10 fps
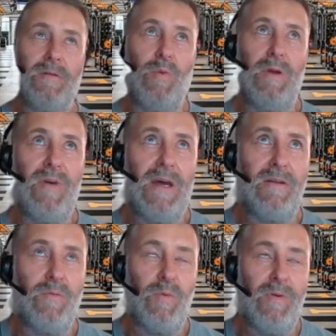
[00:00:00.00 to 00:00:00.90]
we've
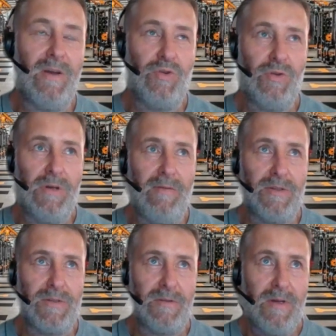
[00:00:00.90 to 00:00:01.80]
had two
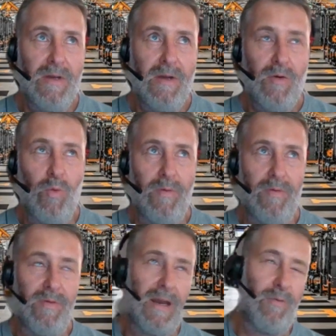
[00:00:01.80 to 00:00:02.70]
levels
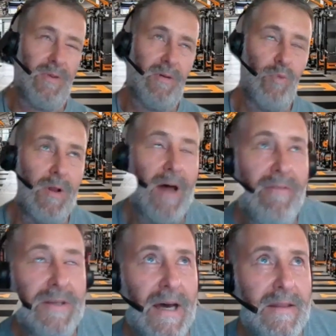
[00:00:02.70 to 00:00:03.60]
that I
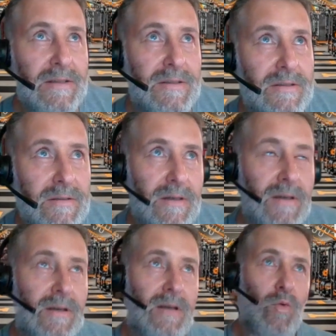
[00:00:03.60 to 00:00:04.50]
haven't done this
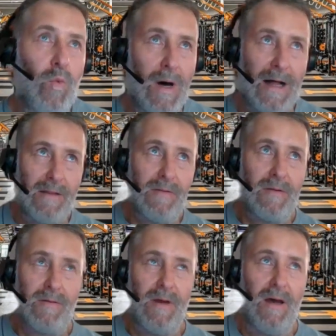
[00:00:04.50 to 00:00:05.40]
in a while.
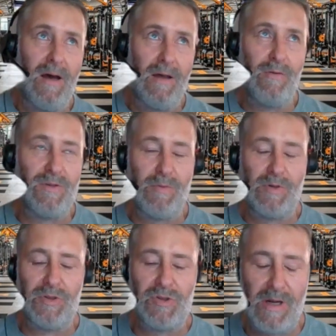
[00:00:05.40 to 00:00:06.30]
There were some
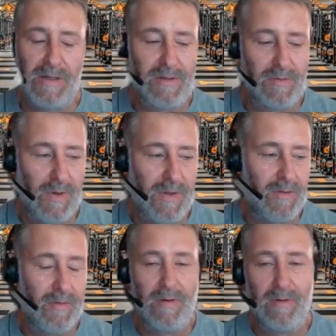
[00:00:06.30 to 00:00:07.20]
constraints
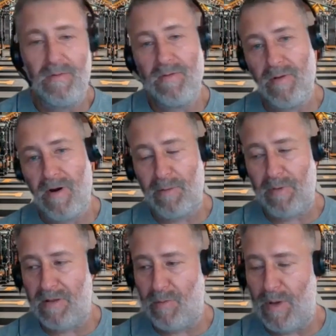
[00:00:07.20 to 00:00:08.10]
with the
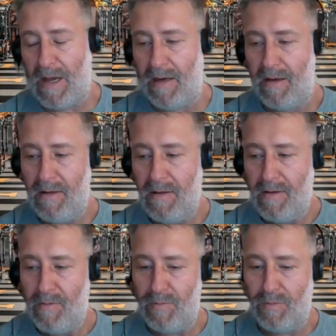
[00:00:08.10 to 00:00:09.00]
rugby that we had
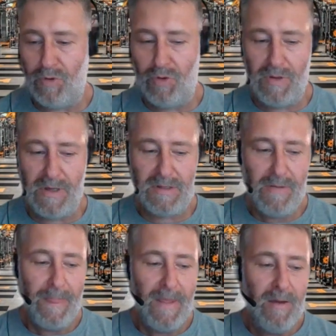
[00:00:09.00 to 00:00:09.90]
to do this,
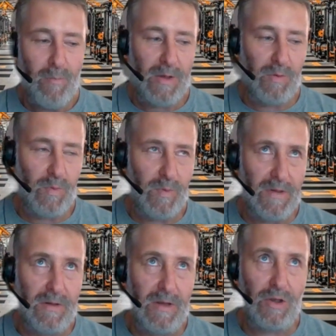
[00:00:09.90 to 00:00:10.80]
but
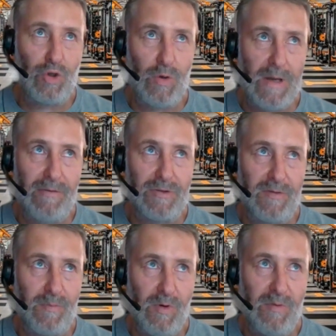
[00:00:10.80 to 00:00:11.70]
there are two levels
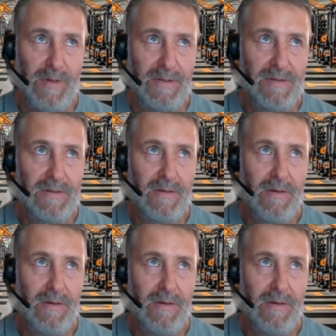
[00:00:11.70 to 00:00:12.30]
of movements,